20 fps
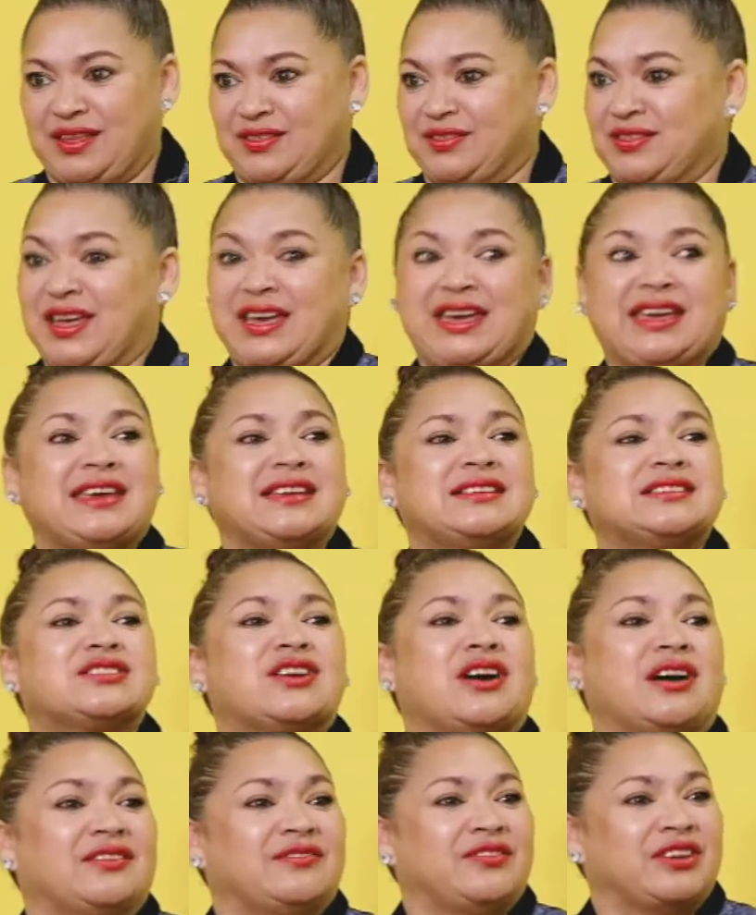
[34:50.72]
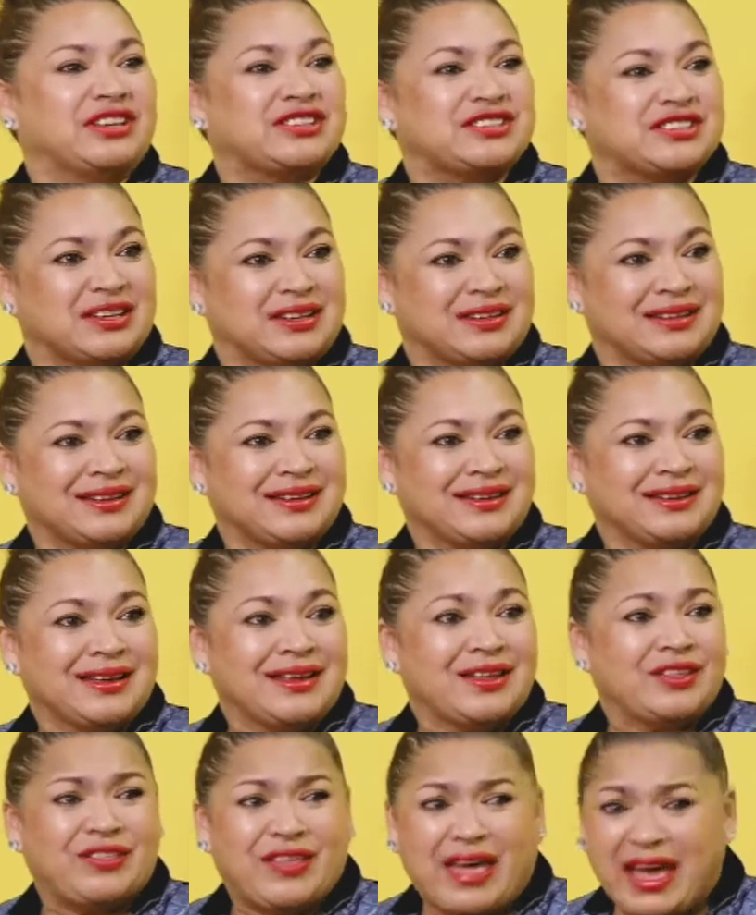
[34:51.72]
there is conviction?
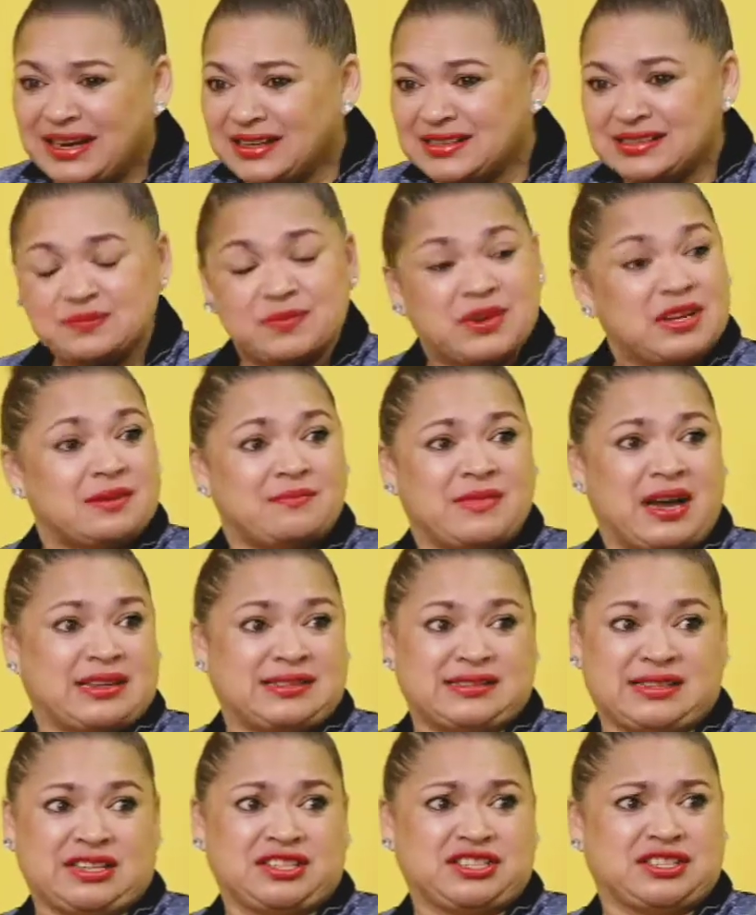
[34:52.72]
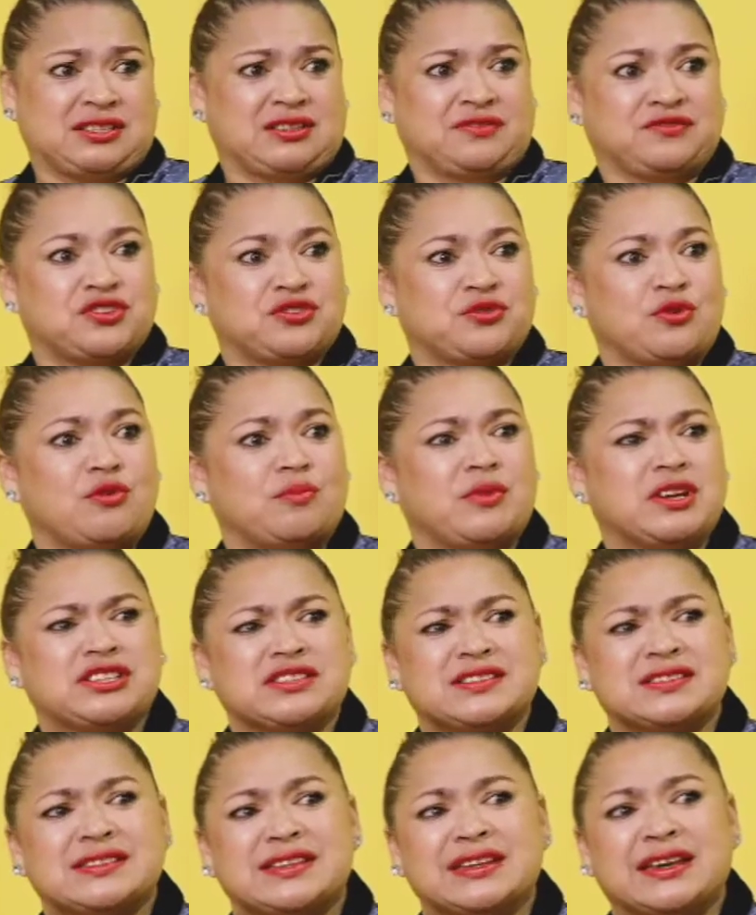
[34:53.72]
That is minimization of trauma
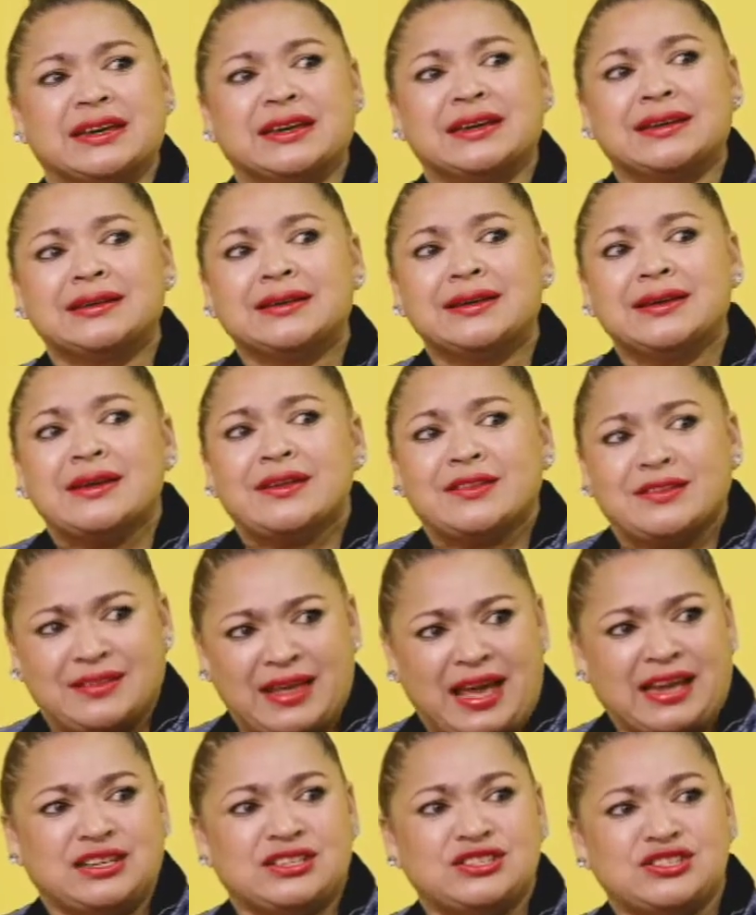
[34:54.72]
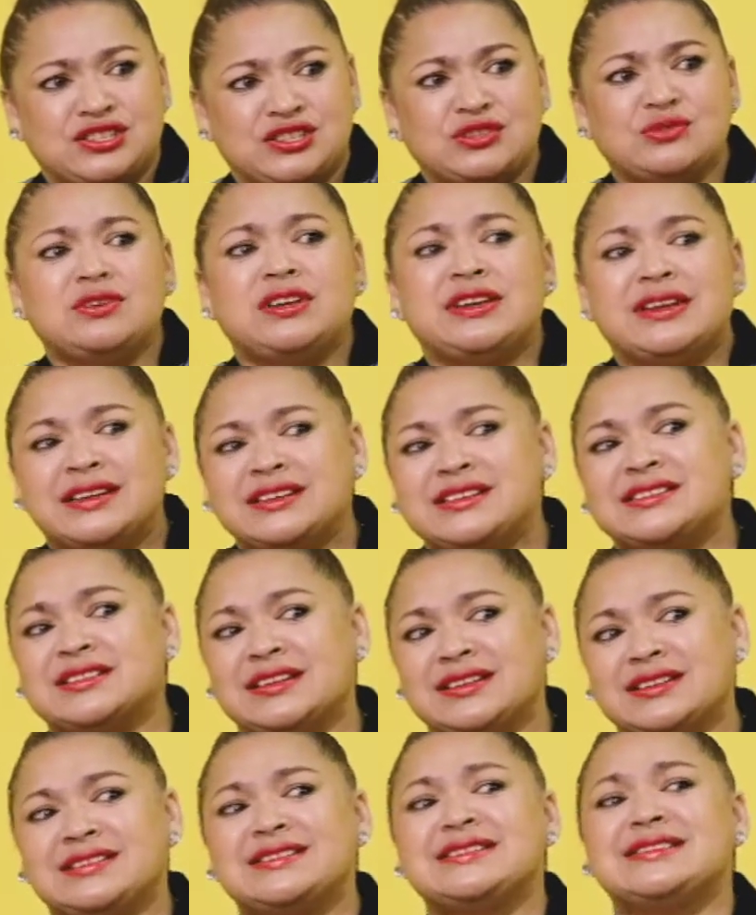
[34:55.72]
just there. That is you
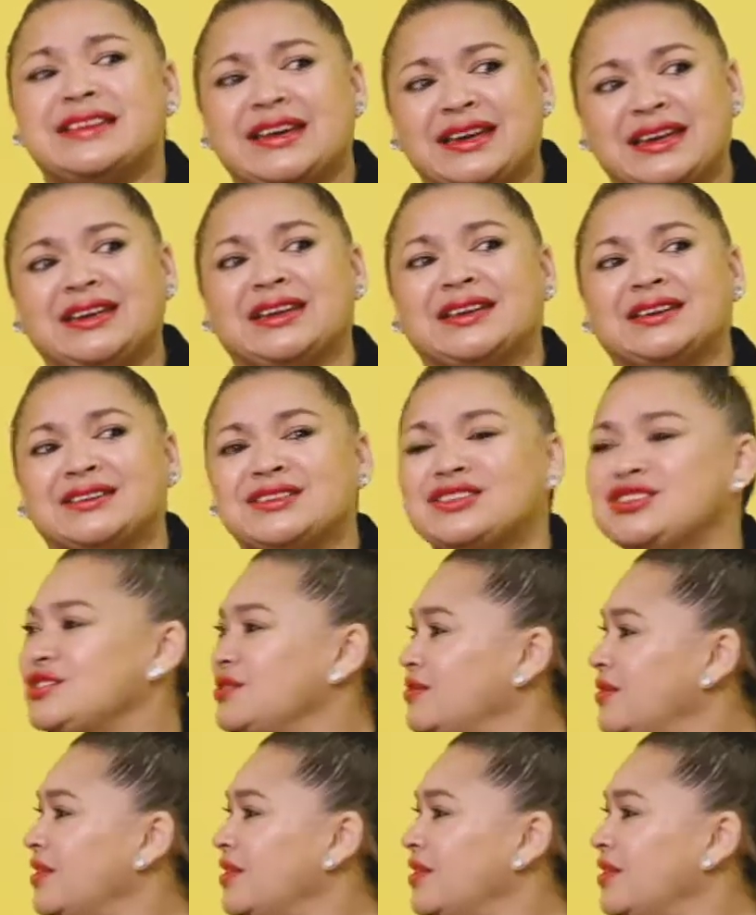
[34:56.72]
literally saying to a